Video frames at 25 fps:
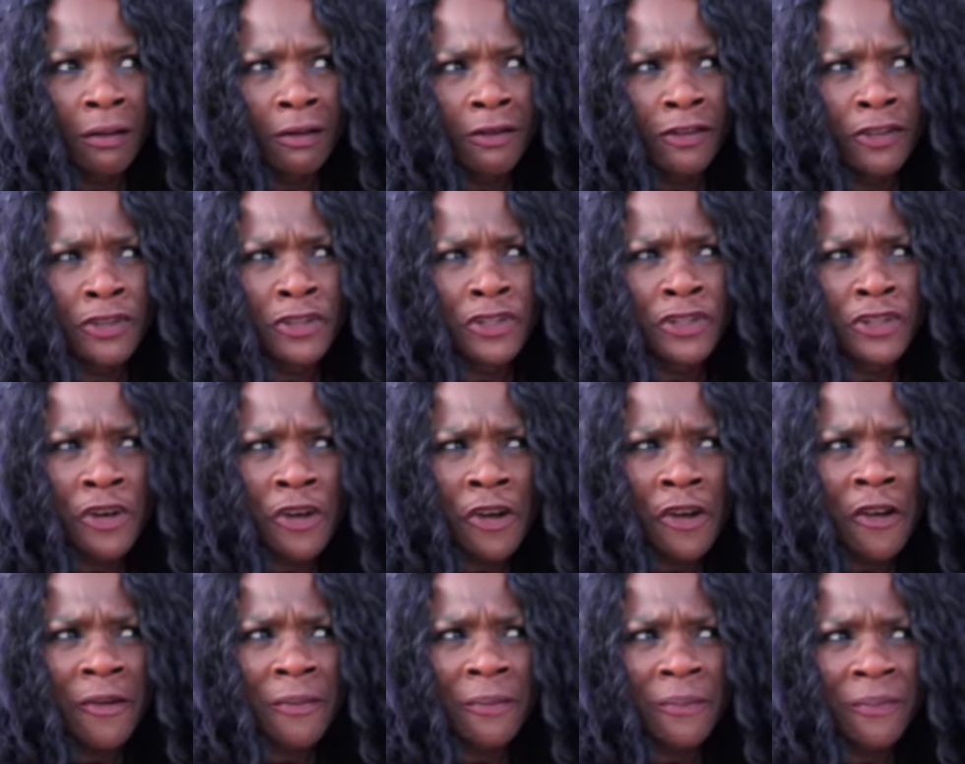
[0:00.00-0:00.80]
you
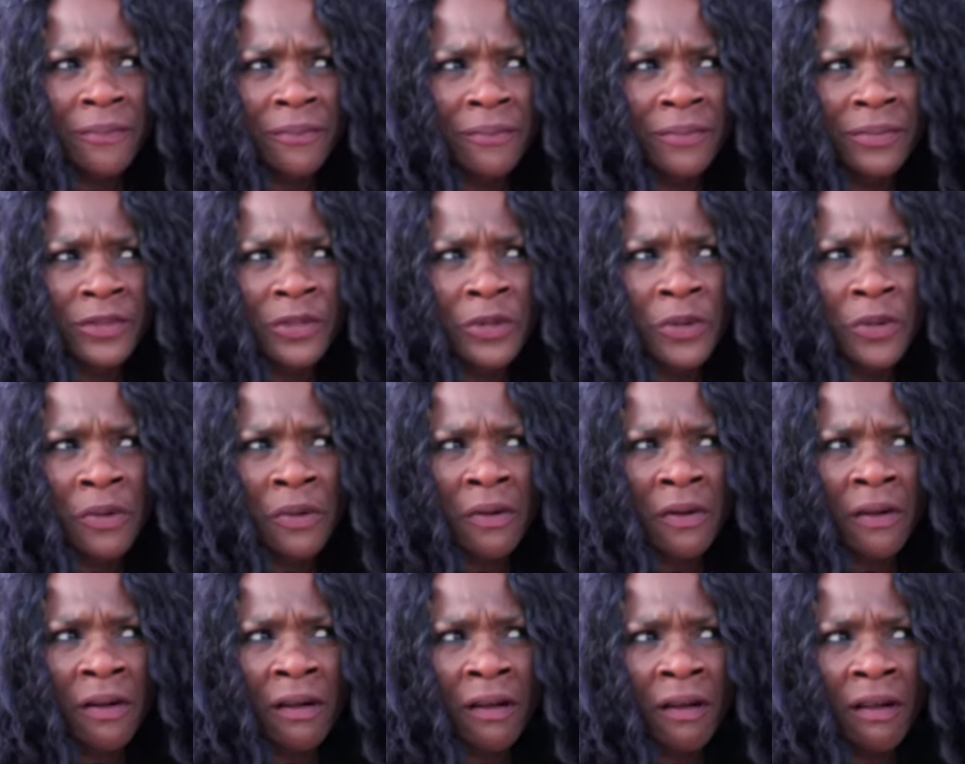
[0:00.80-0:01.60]
show up
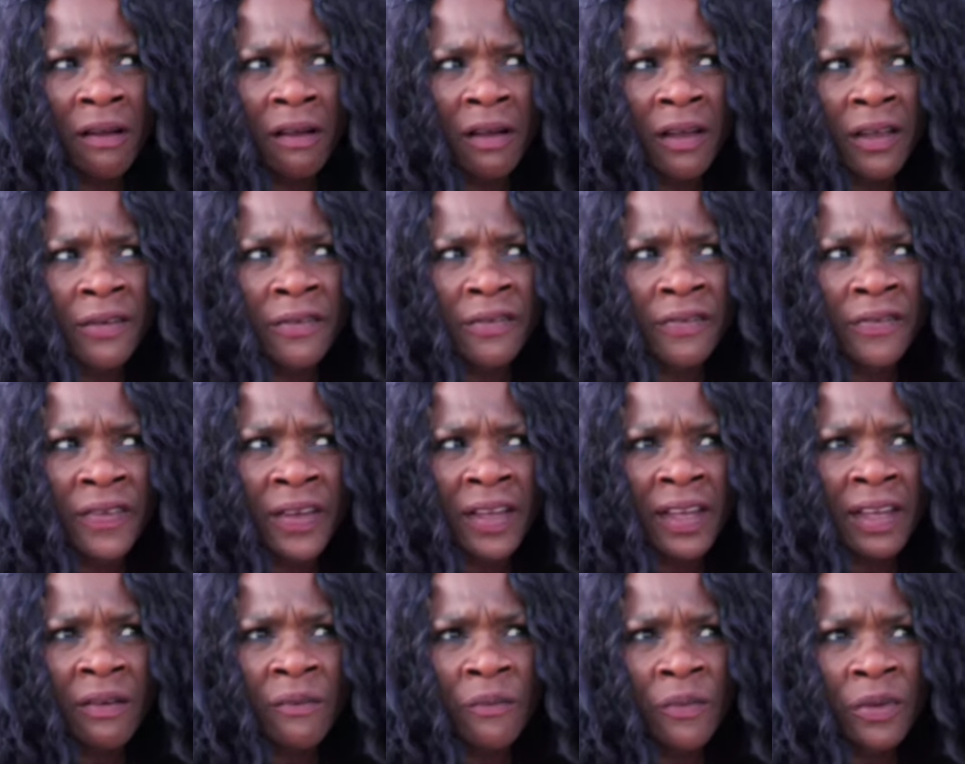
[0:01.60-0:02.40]
to a, an
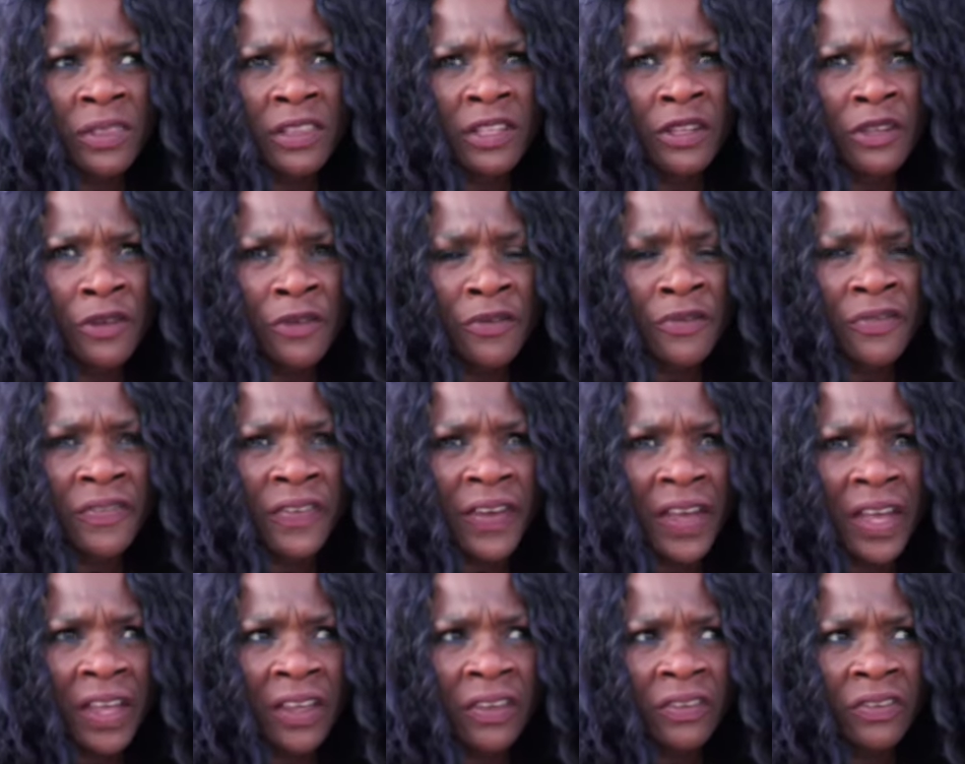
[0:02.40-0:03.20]
event with a new
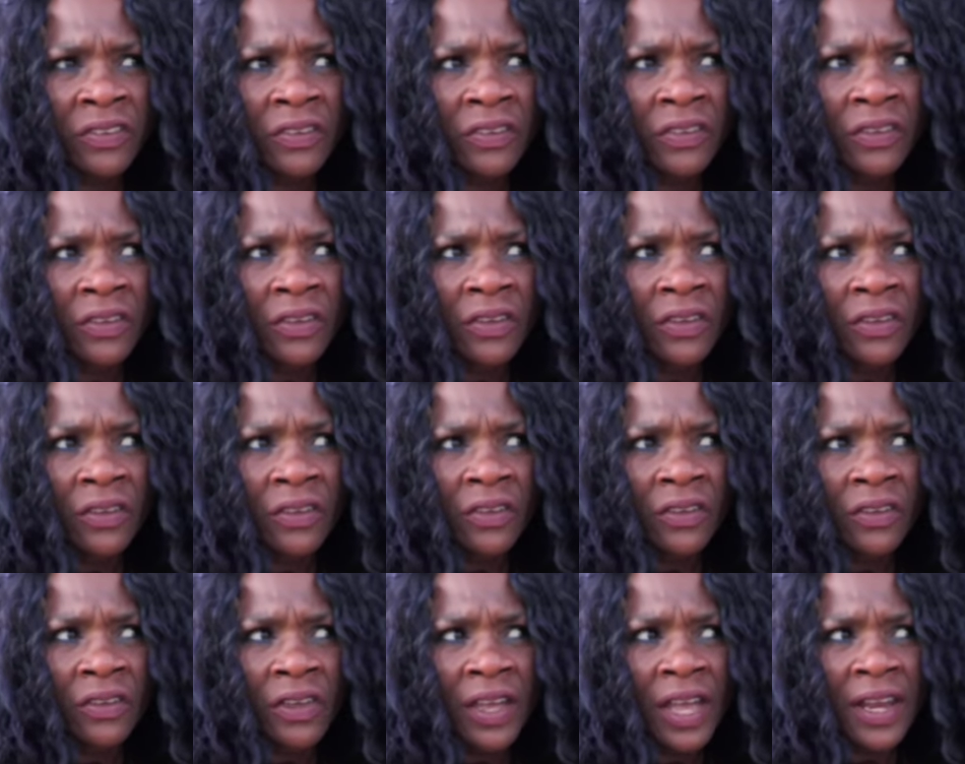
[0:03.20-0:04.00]
face
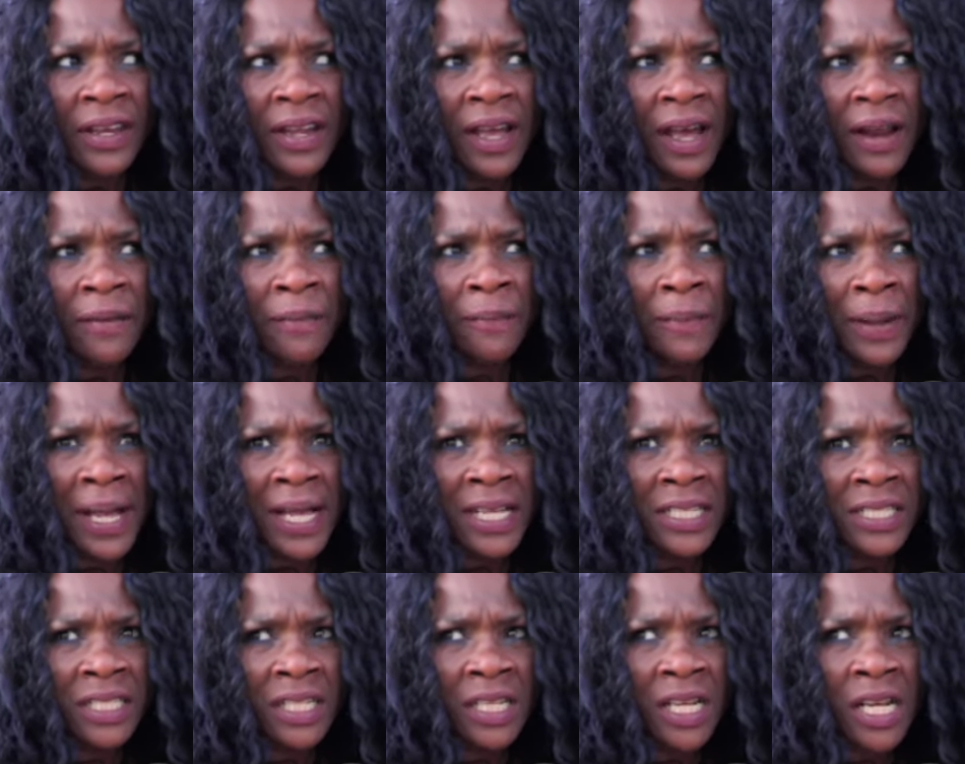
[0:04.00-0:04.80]
and not a
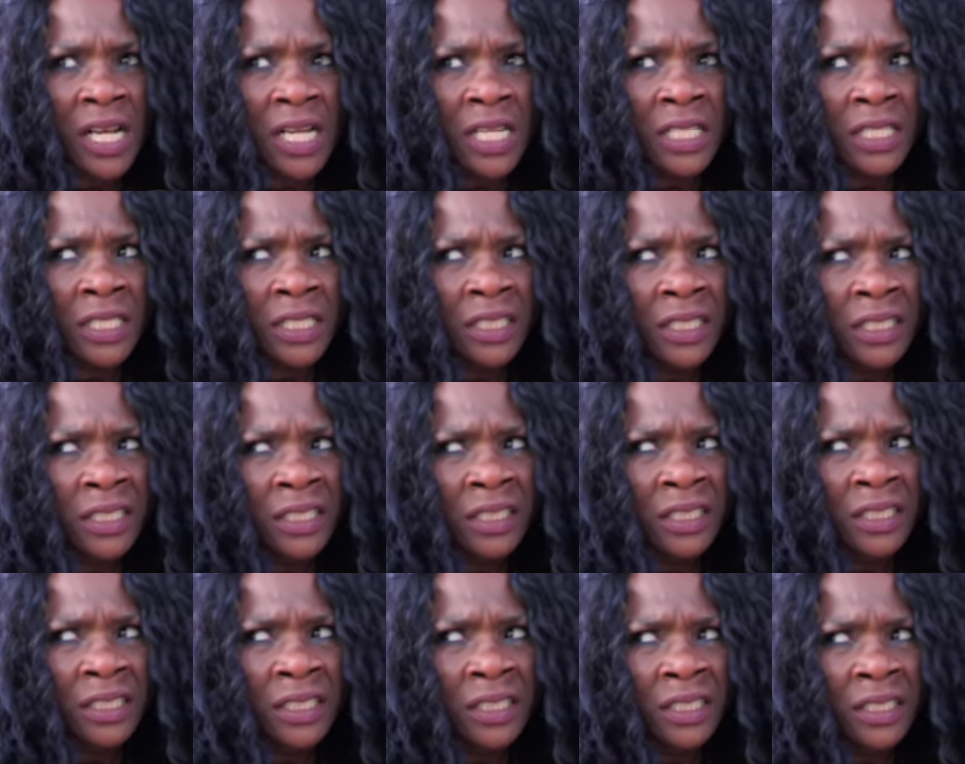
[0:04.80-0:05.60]
mask on,
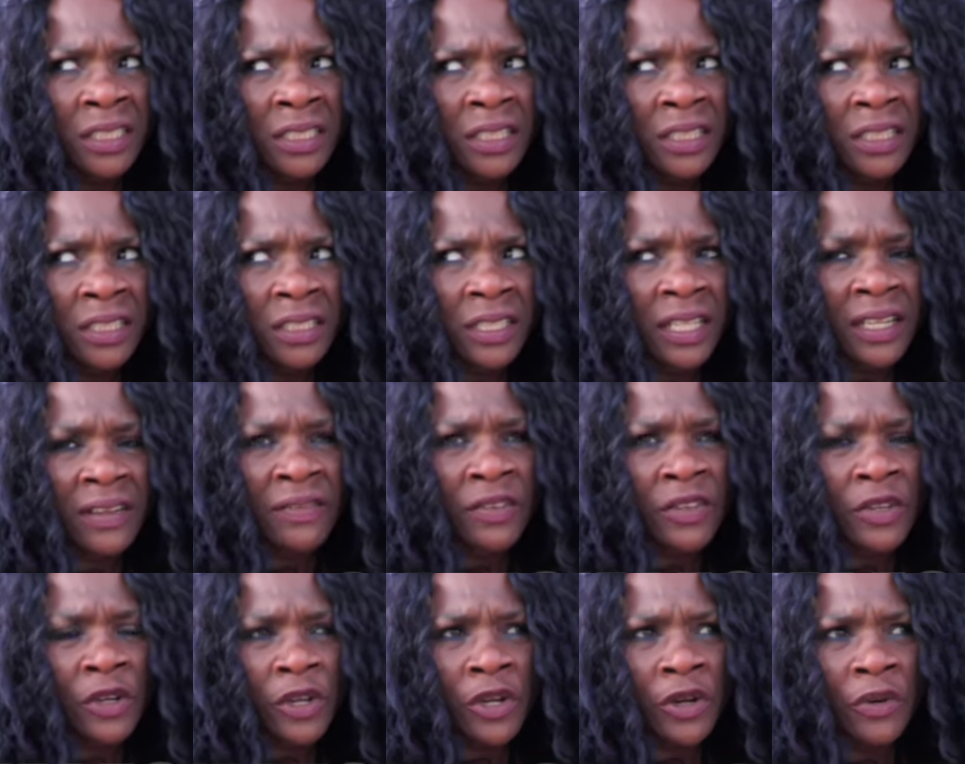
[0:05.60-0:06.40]

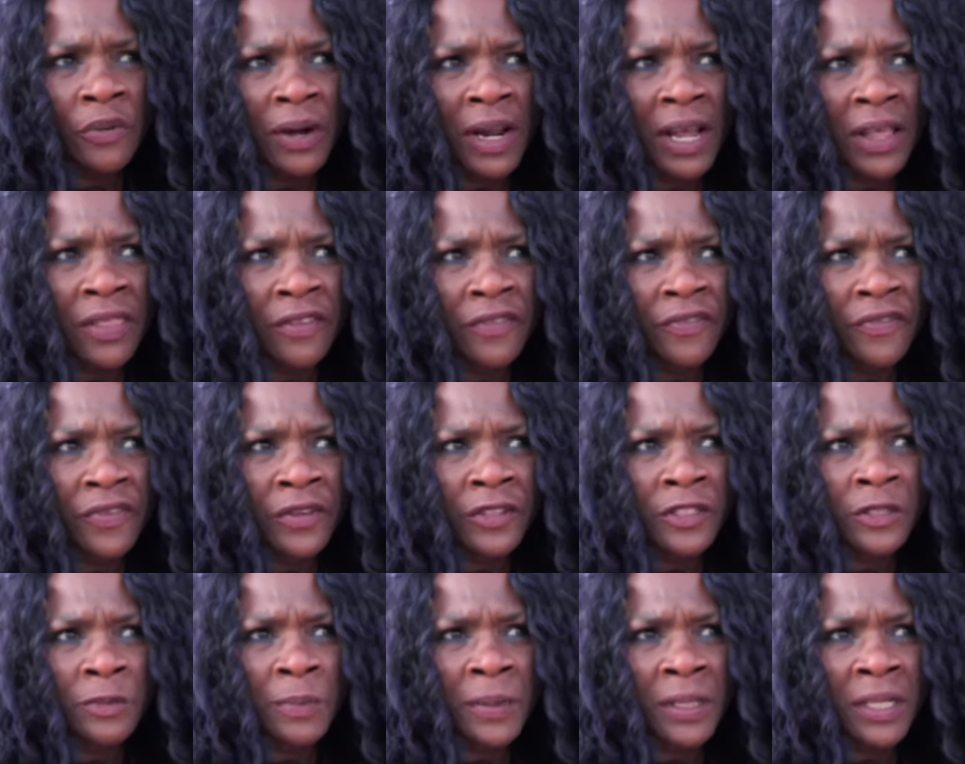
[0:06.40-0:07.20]
even though you're around the
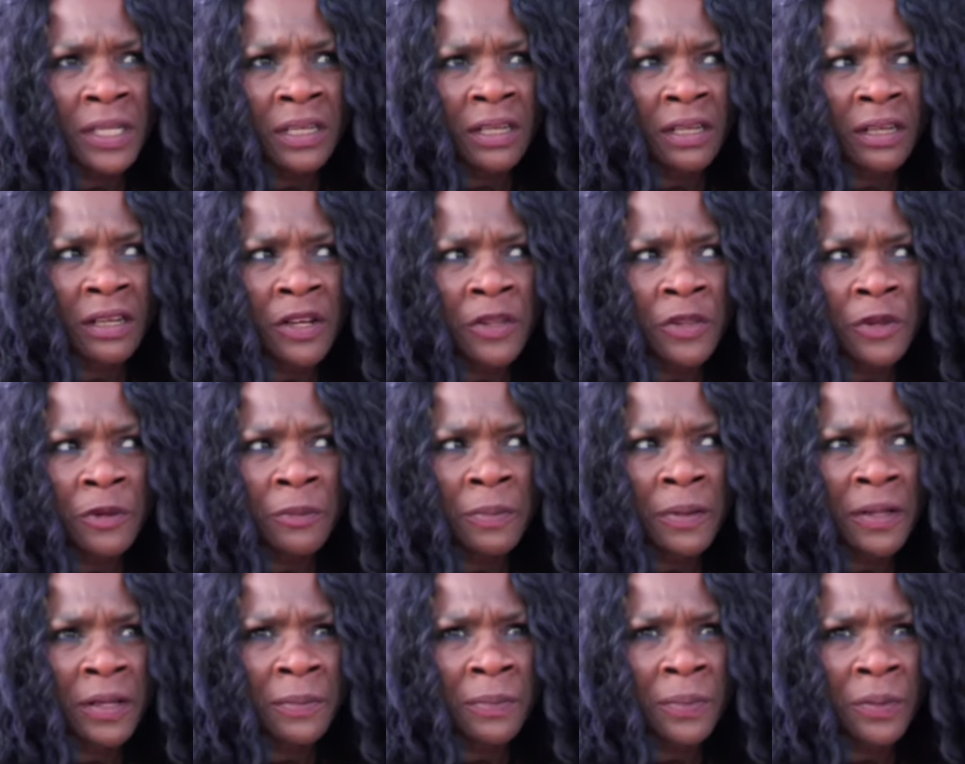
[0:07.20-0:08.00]
footsmen and other
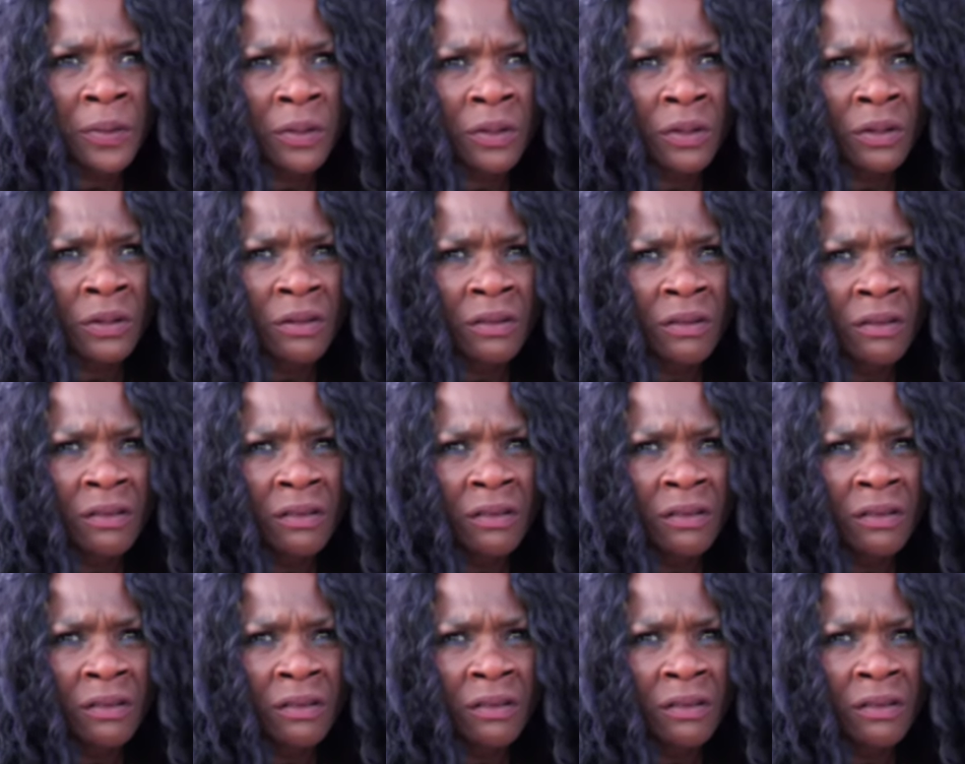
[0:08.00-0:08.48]
people,